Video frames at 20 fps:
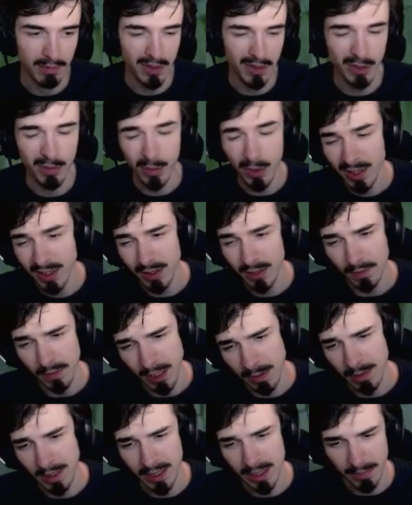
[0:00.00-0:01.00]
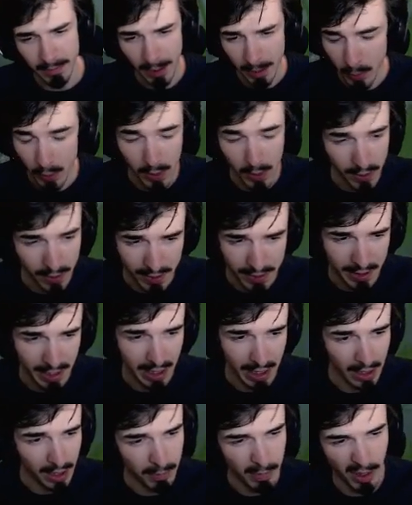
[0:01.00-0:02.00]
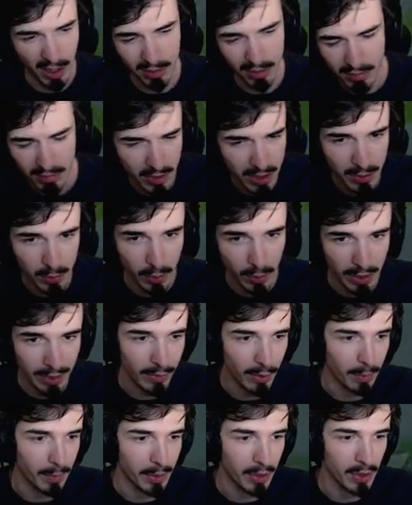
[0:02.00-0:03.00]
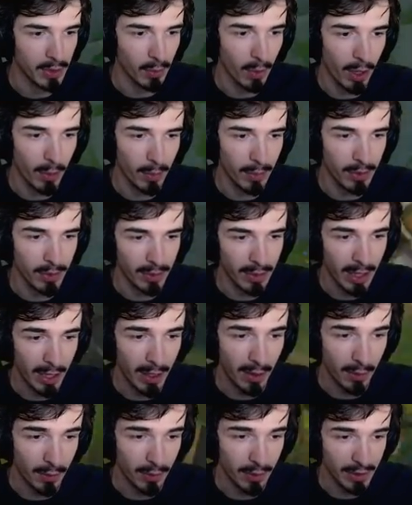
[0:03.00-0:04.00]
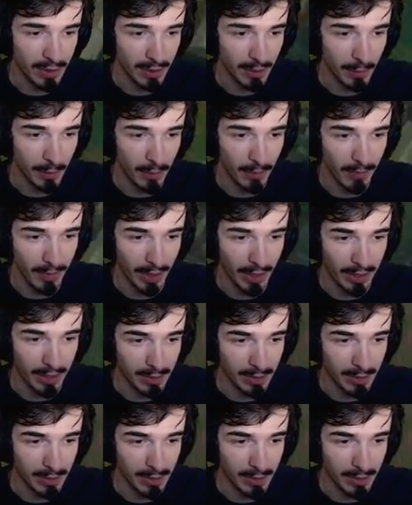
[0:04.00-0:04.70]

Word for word: Camille does have TP, so maybe we could have stayed, but it's whatever, because what I want to do now is I'm going to invade